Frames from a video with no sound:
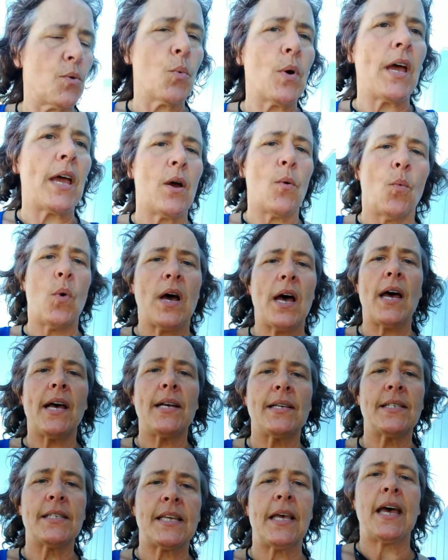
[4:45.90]
way it
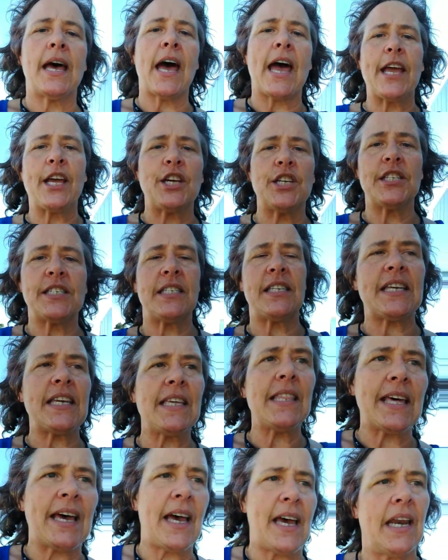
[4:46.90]
was, I could see
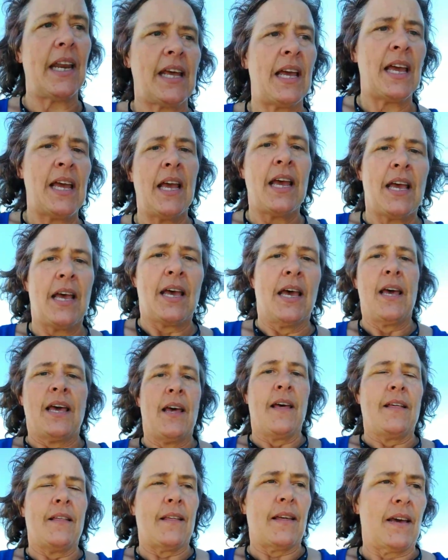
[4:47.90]
that
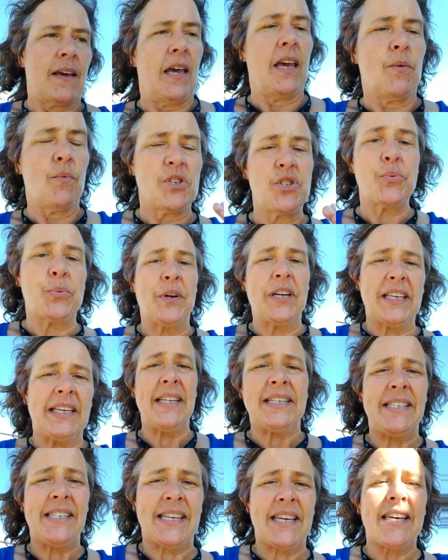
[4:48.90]
it was really
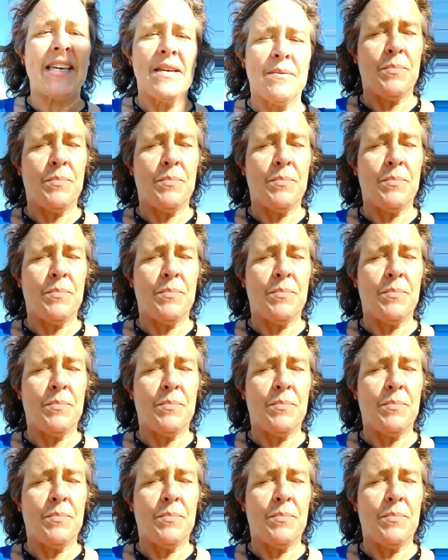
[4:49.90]
deep.